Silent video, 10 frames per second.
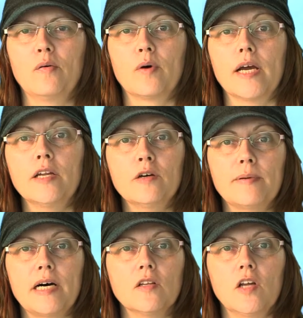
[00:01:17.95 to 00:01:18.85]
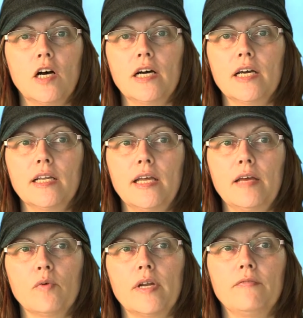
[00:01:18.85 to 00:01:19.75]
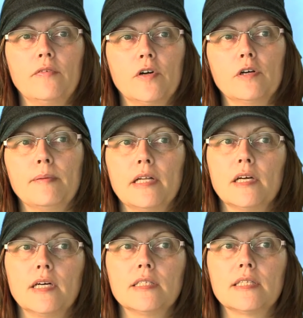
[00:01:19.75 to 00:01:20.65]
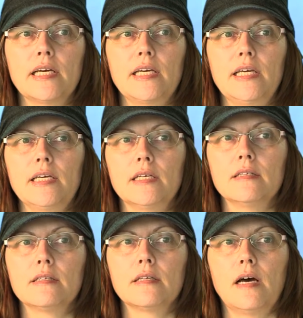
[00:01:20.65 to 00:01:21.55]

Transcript: What I know about Lon and what I've heard about Lon is that he is